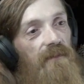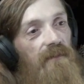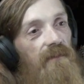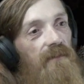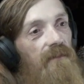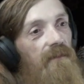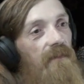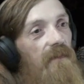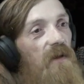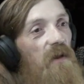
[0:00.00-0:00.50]

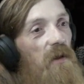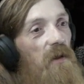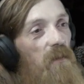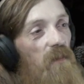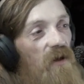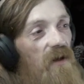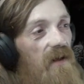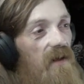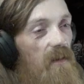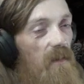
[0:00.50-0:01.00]
You can put
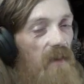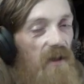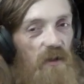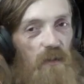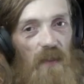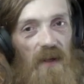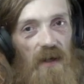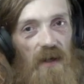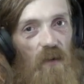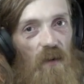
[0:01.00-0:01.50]
it in a much
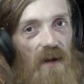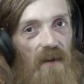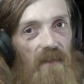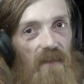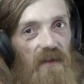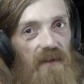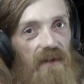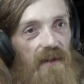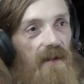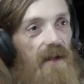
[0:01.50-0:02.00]
better
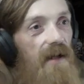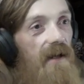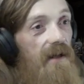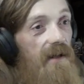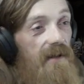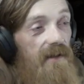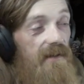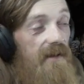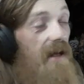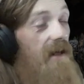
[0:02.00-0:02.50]
weapon, and
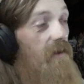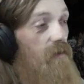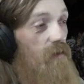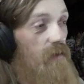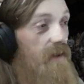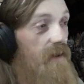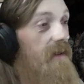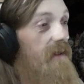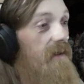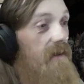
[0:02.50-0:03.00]
it's
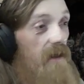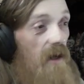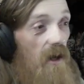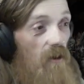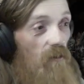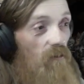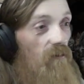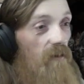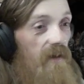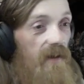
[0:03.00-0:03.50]
actually a
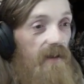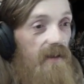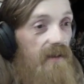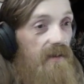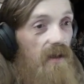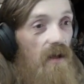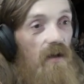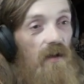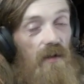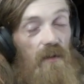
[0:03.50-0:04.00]
really
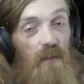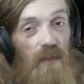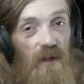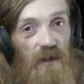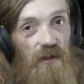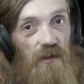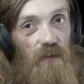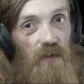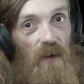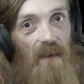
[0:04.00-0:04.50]
solid
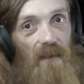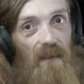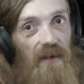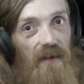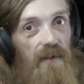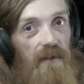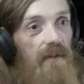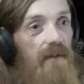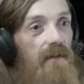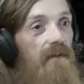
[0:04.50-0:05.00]
budget weapon
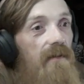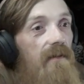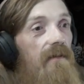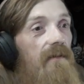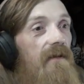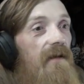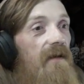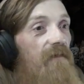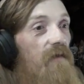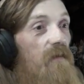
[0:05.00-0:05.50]

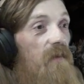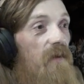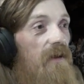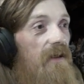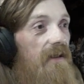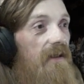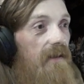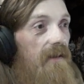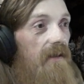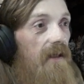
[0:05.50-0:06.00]
if you put it
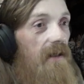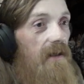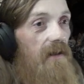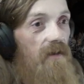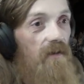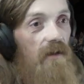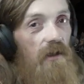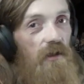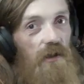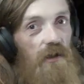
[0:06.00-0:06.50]
in like a
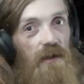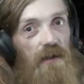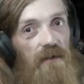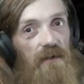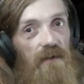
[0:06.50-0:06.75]
Thresher.